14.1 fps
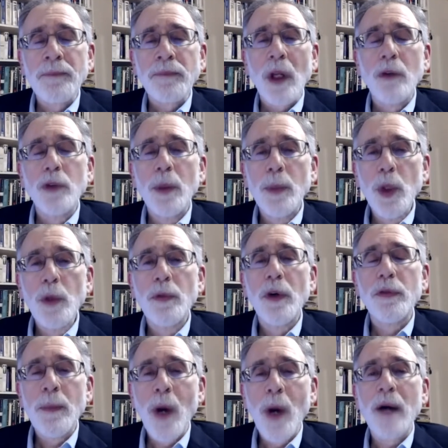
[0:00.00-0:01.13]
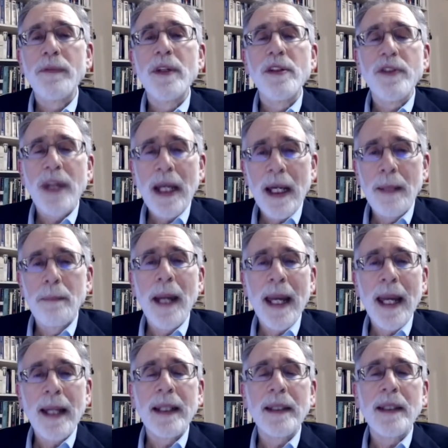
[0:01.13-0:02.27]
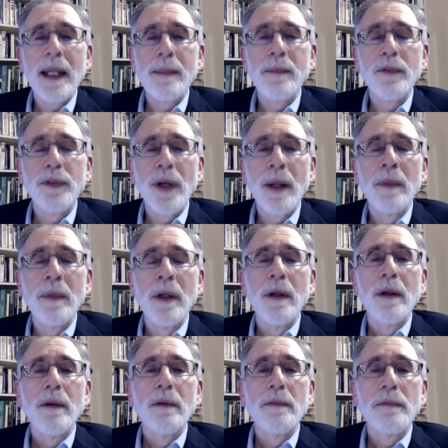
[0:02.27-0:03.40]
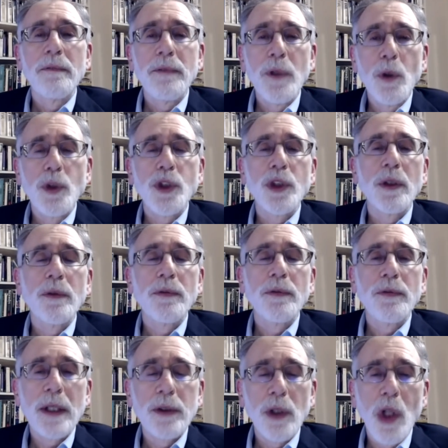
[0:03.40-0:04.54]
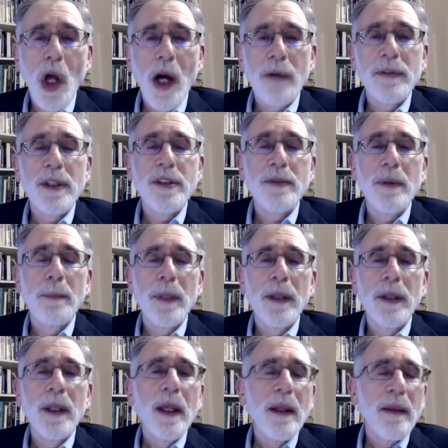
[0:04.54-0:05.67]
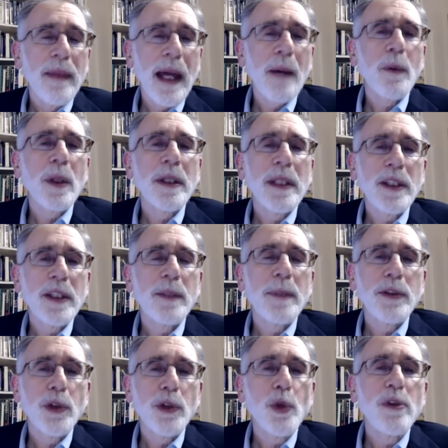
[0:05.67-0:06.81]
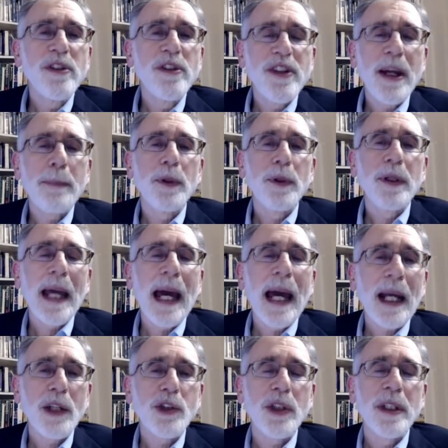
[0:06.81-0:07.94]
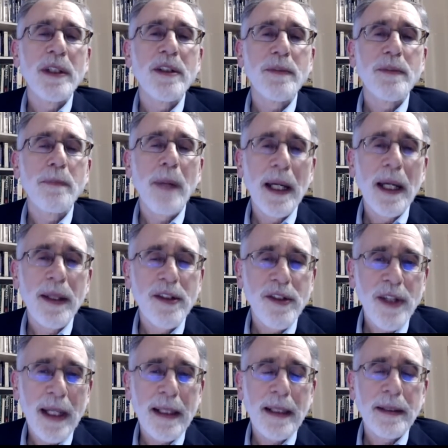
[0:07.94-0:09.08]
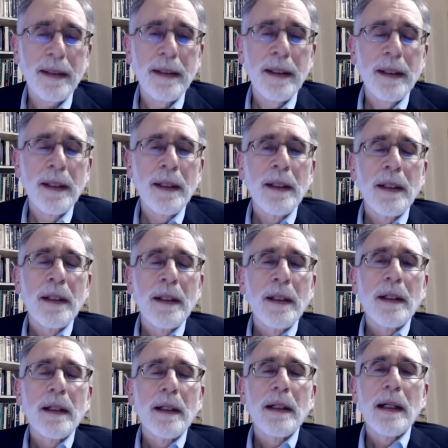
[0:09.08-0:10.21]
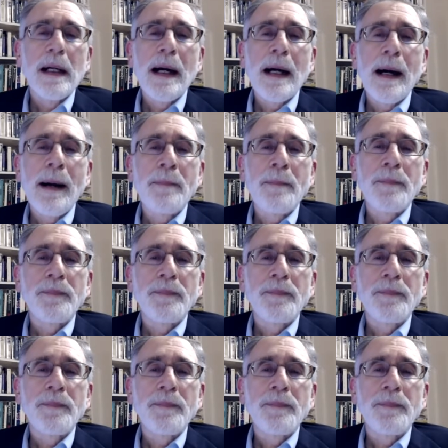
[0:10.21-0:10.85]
removal from office and banning them from future federal office. But that would need to be two separate actions by the Senate. Um,